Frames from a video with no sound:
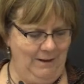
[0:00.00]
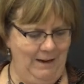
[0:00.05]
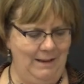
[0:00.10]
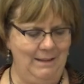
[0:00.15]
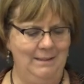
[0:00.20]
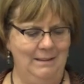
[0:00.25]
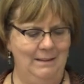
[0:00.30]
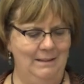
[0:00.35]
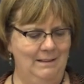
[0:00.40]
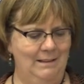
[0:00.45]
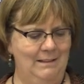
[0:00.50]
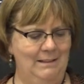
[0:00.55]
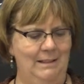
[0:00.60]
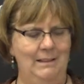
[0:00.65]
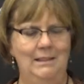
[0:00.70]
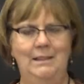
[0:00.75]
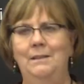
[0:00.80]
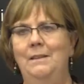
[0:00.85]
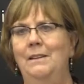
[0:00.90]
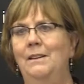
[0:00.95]
I think this
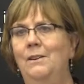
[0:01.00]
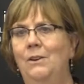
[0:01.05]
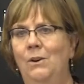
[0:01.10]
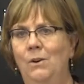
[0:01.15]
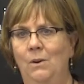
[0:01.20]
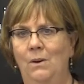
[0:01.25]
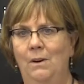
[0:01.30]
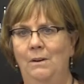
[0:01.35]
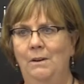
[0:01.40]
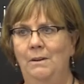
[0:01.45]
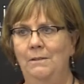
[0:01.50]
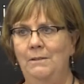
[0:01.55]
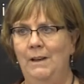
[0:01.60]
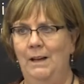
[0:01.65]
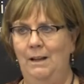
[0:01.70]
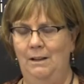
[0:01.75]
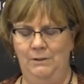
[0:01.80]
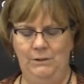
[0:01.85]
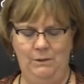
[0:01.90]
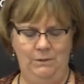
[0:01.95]
is the core of
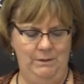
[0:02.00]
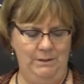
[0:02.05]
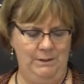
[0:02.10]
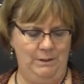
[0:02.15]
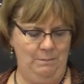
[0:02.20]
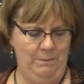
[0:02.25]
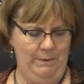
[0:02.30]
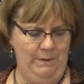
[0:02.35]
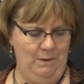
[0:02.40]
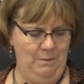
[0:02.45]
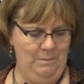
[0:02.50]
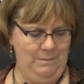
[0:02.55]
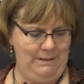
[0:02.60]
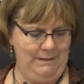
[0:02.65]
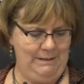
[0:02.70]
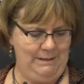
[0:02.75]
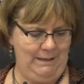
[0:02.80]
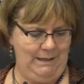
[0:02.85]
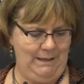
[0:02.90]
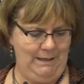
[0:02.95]
cultural
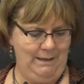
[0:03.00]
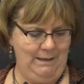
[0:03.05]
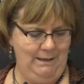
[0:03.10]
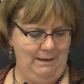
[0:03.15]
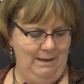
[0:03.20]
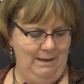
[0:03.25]
diplomacy.